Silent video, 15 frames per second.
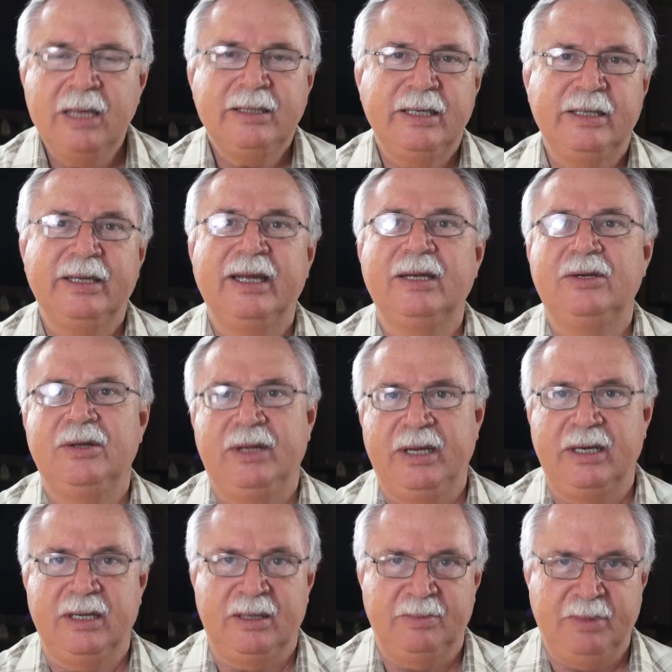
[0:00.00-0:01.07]
till you get to the
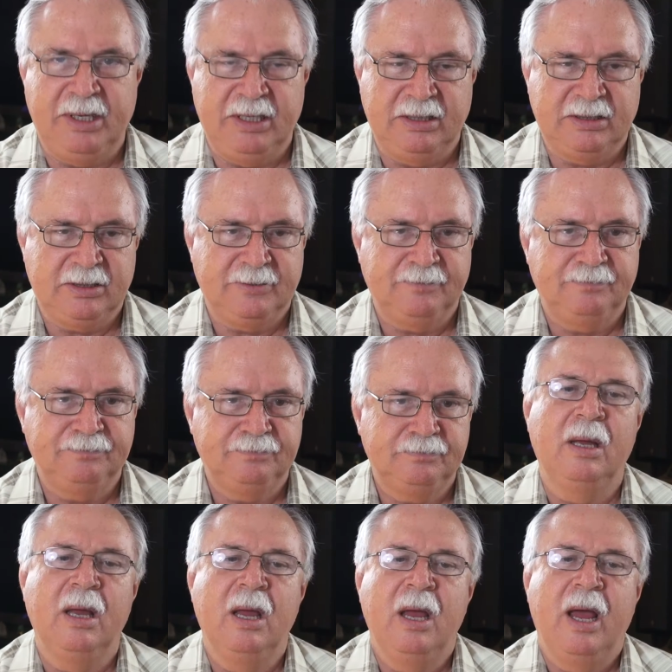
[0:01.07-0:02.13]
end of the piece.
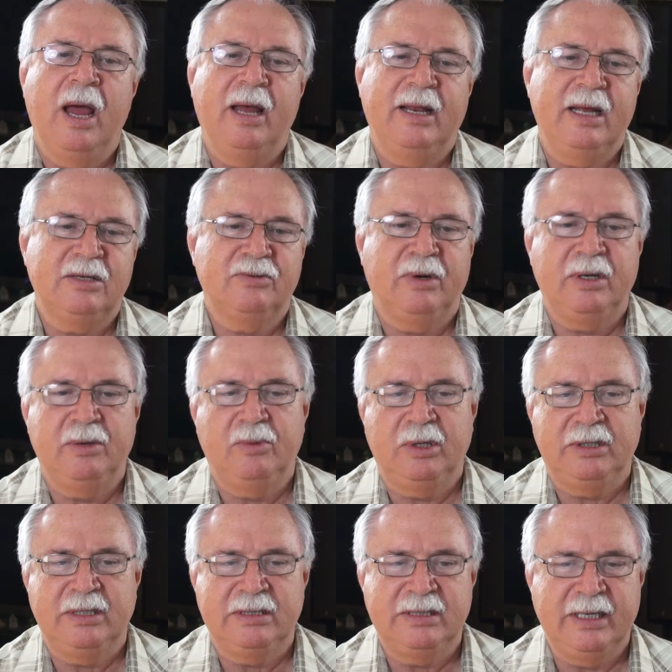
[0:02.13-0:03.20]
And that's really
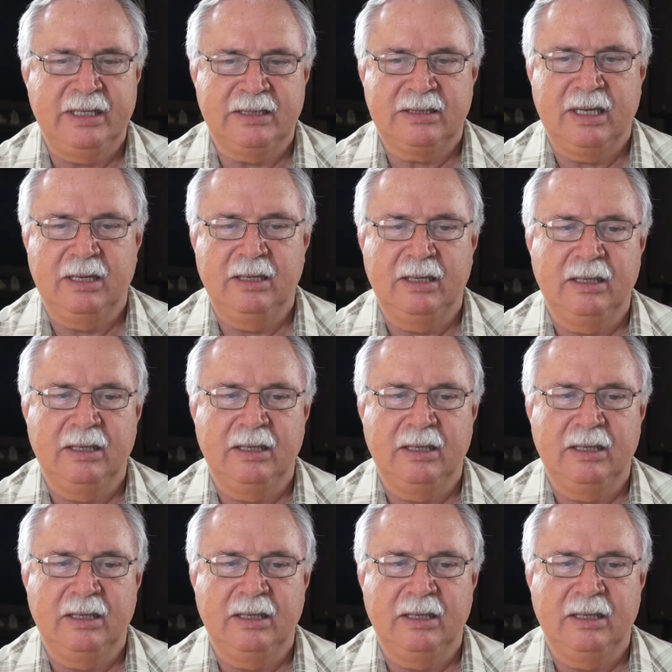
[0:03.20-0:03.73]
what this is.